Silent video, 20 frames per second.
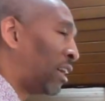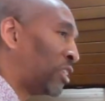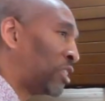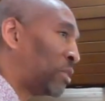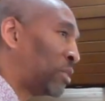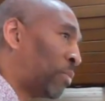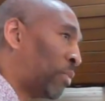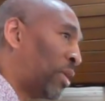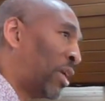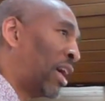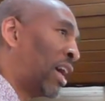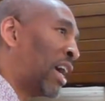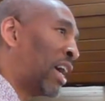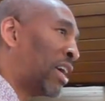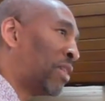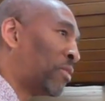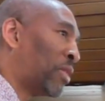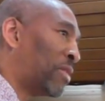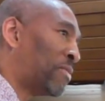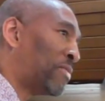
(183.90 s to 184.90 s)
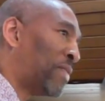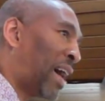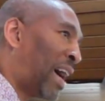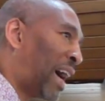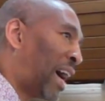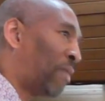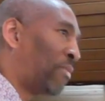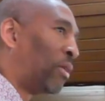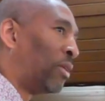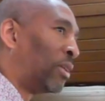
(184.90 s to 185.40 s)
A spring
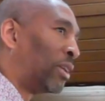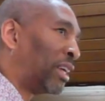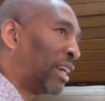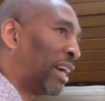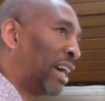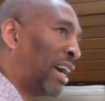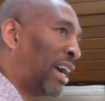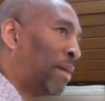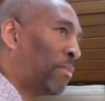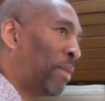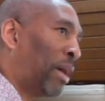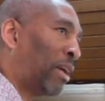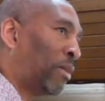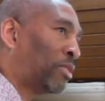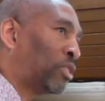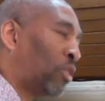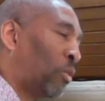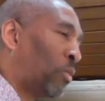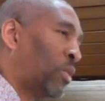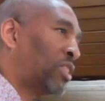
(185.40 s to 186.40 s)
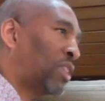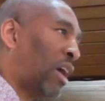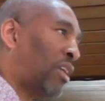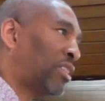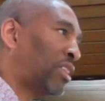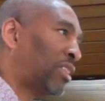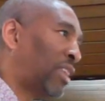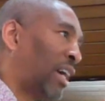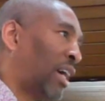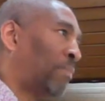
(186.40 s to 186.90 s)
revival. Amen. So we
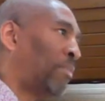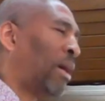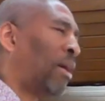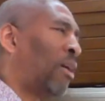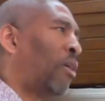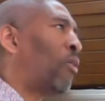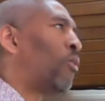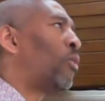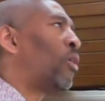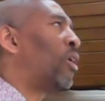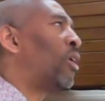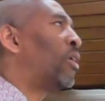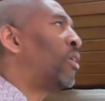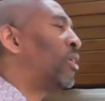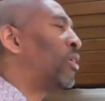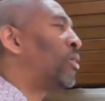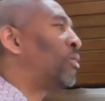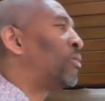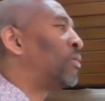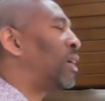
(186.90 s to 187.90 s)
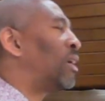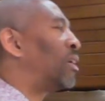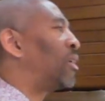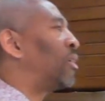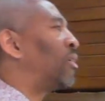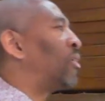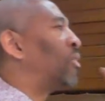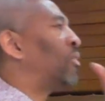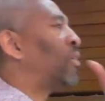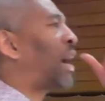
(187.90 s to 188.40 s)
start to think about, oh, oh, oh,
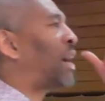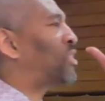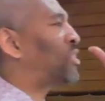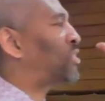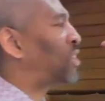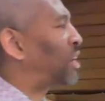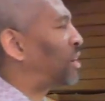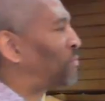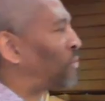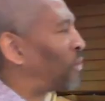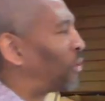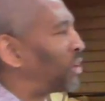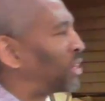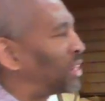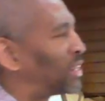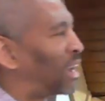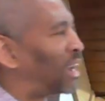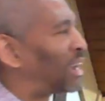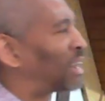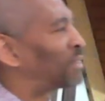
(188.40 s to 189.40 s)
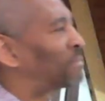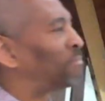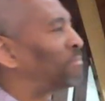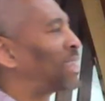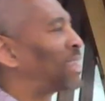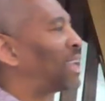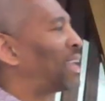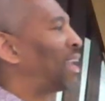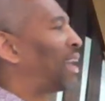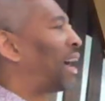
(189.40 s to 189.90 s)
oh, oh, Isaiah 48.
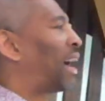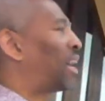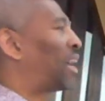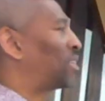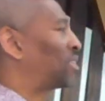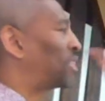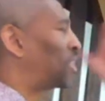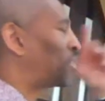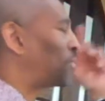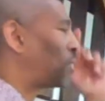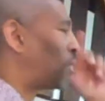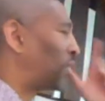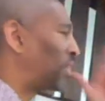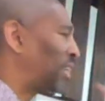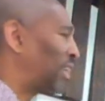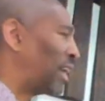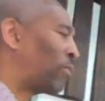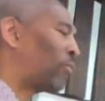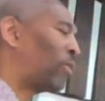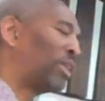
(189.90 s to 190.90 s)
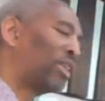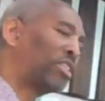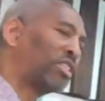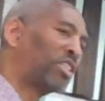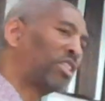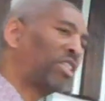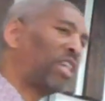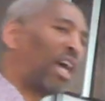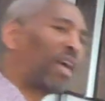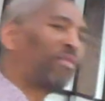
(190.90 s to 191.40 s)
Isaiah 48. What
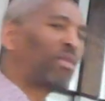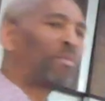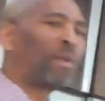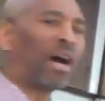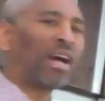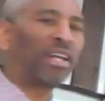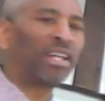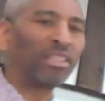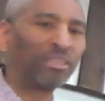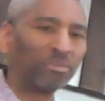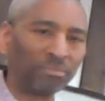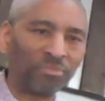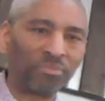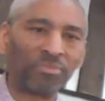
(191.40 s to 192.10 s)
does it say, everybody?